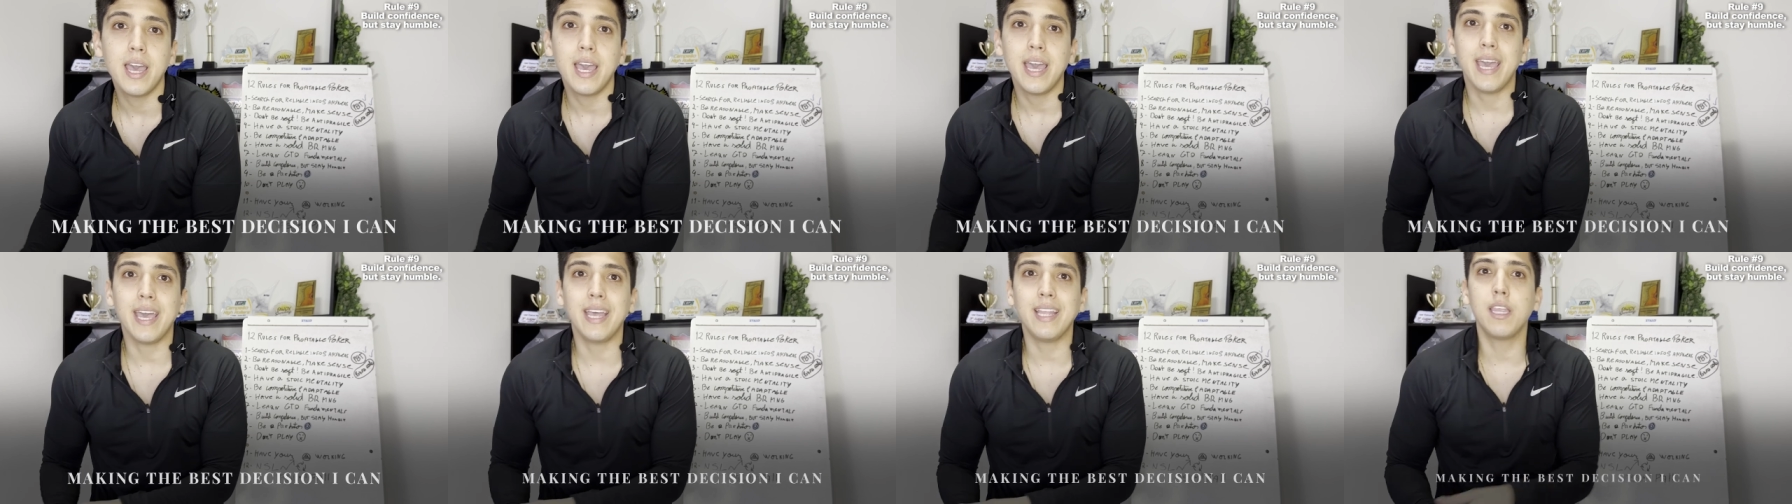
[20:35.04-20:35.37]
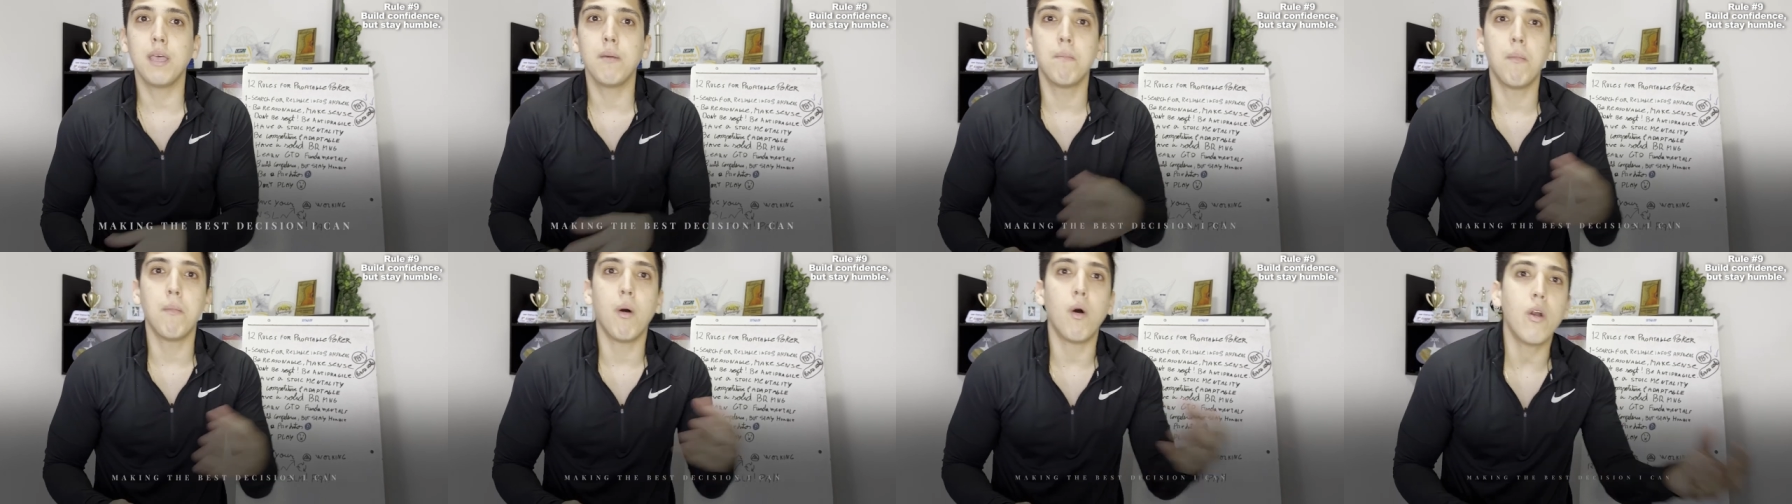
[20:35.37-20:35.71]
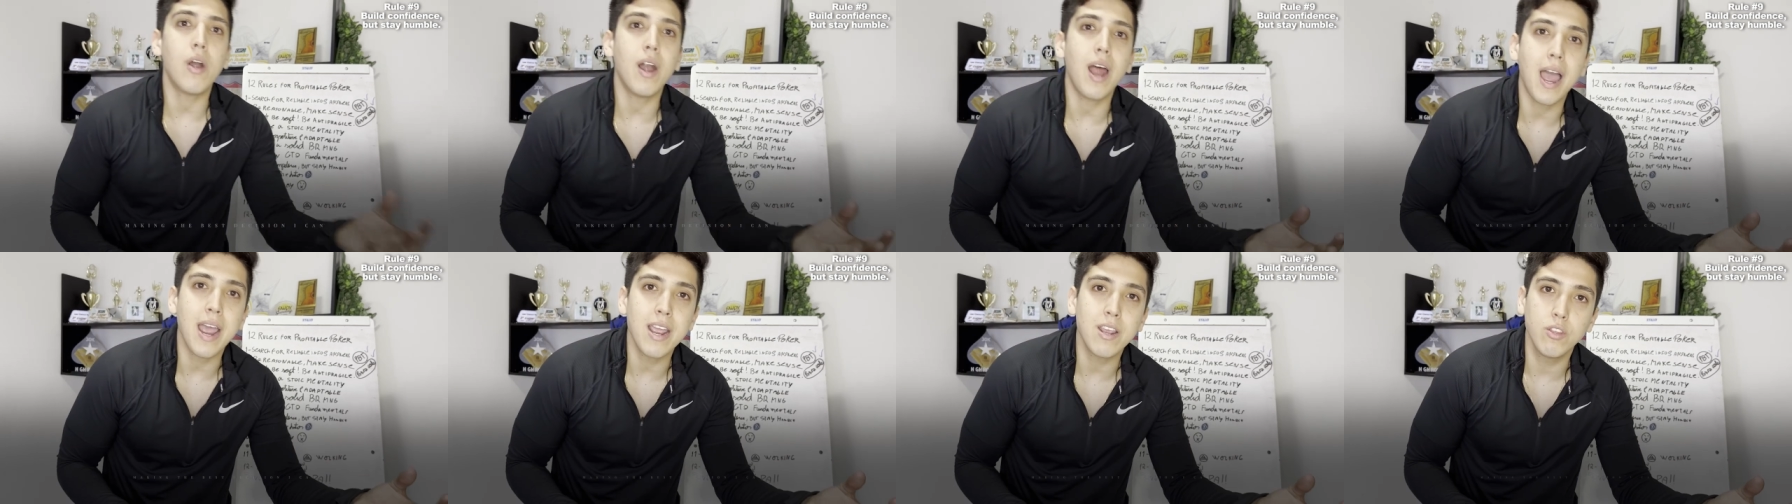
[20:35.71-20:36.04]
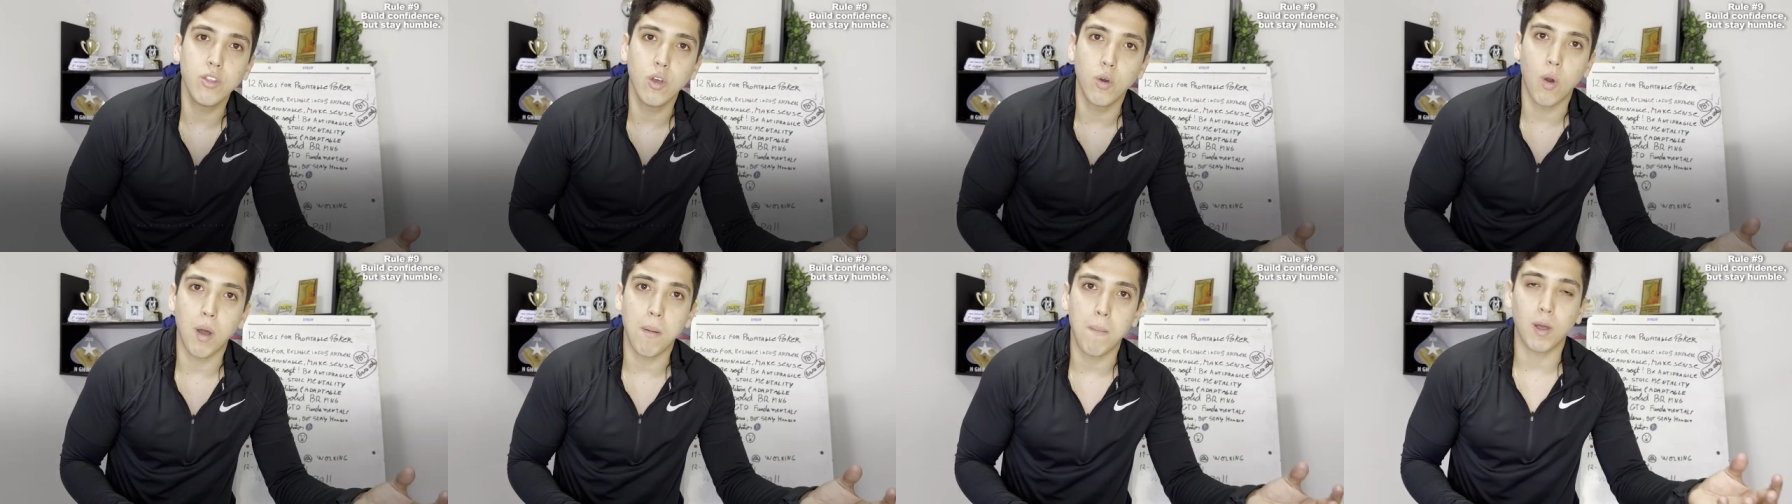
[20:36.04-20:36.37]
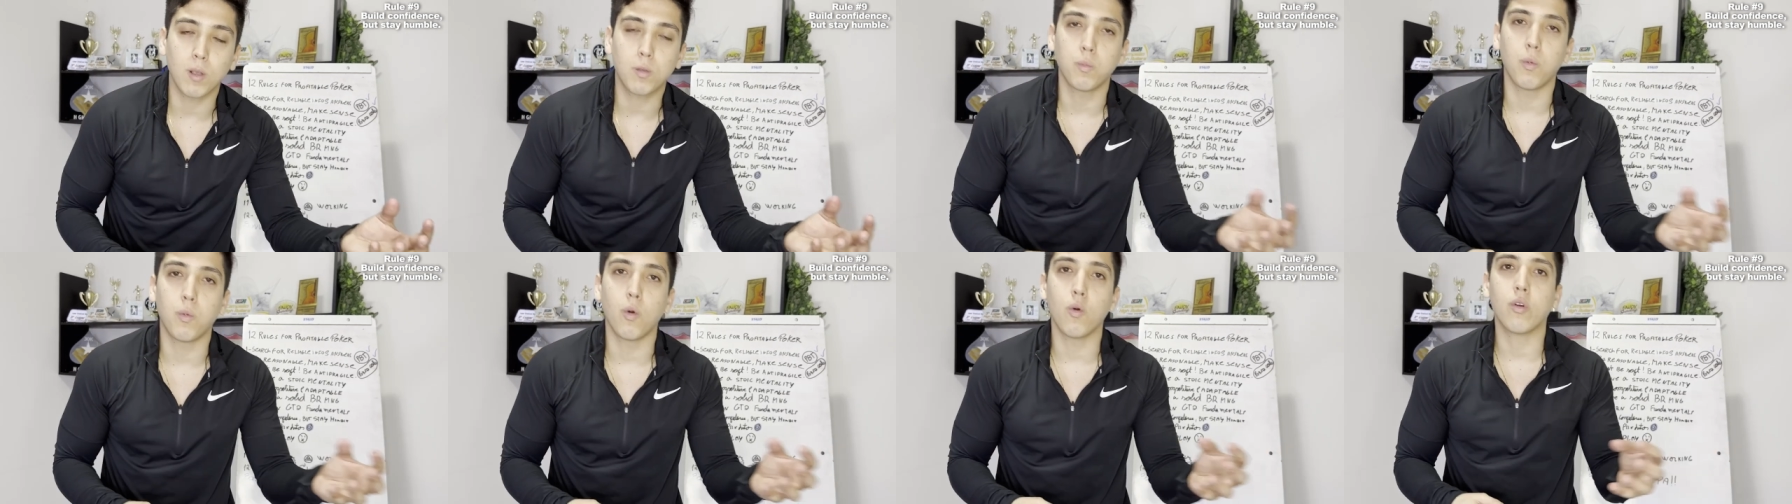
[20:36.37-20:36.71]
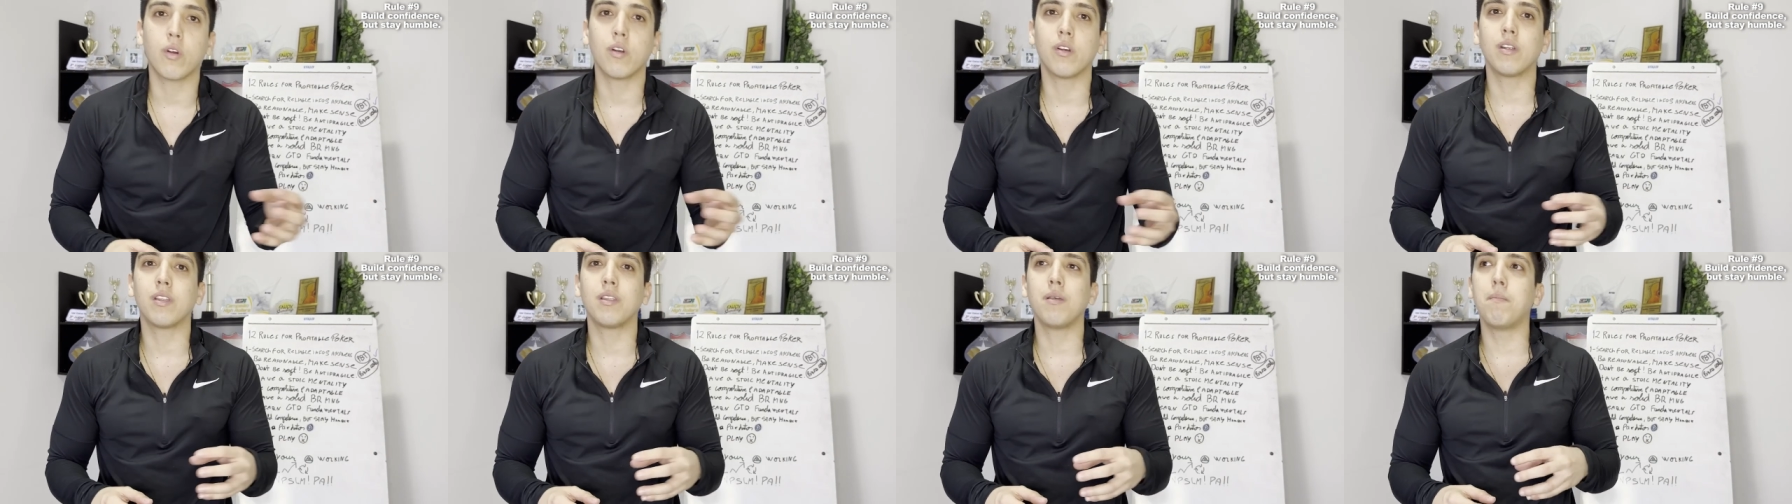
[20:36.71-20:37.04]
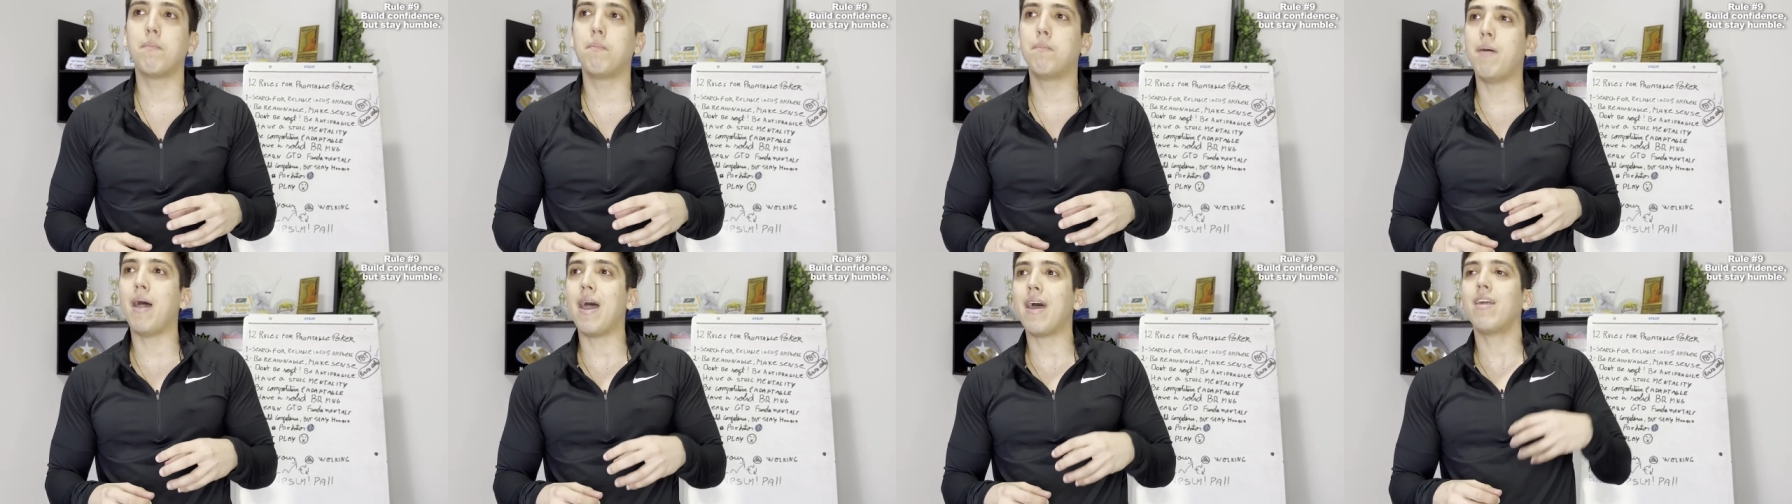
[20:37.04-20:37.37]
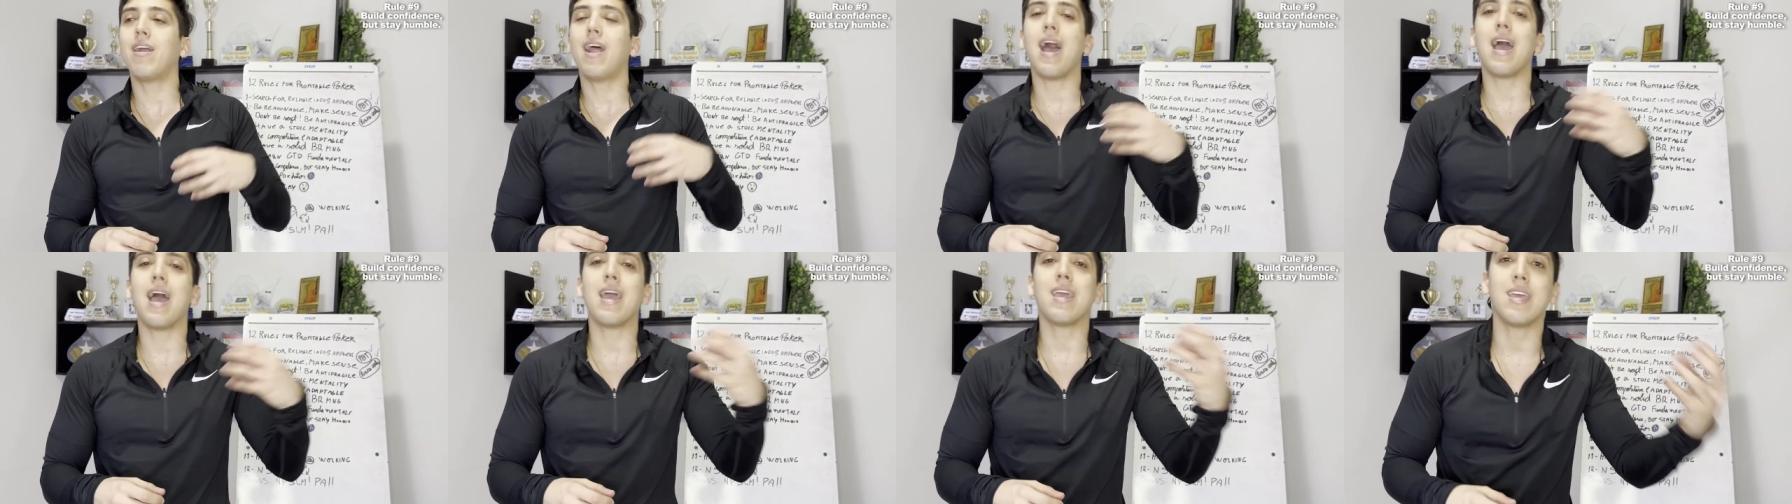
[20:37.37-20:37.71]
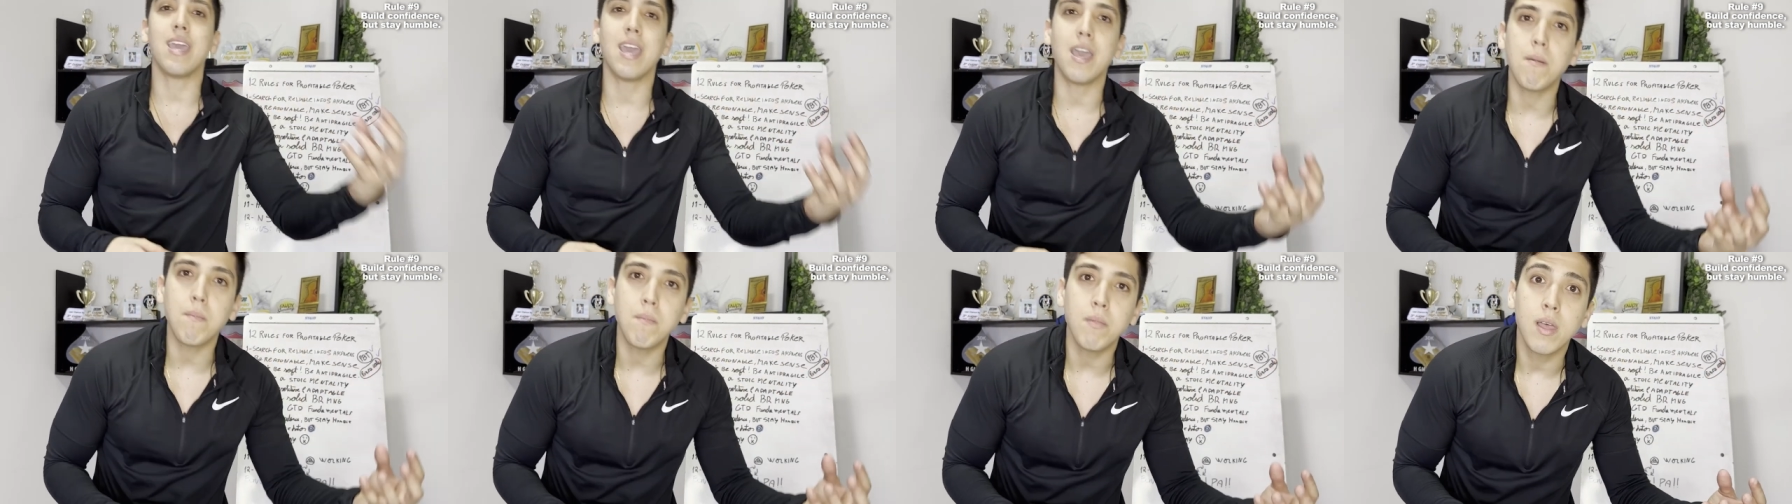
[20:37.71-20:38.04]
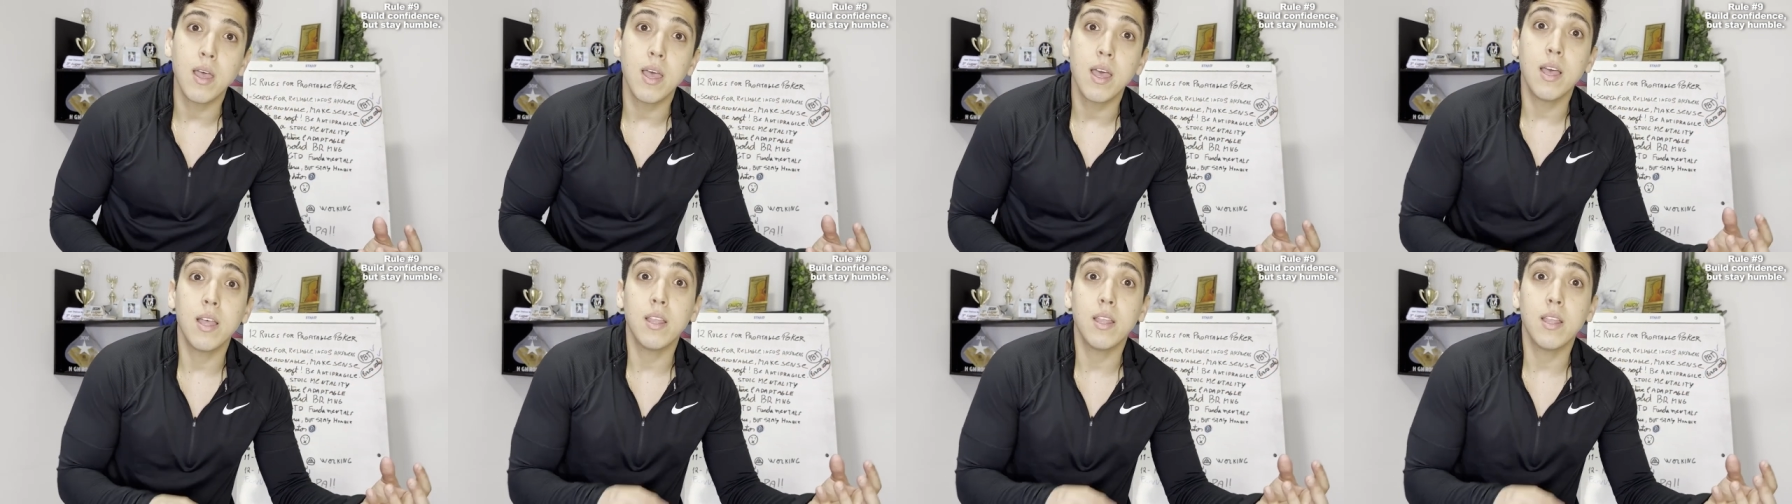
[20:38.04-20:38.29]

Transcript: And the more I know about poker, the better I am,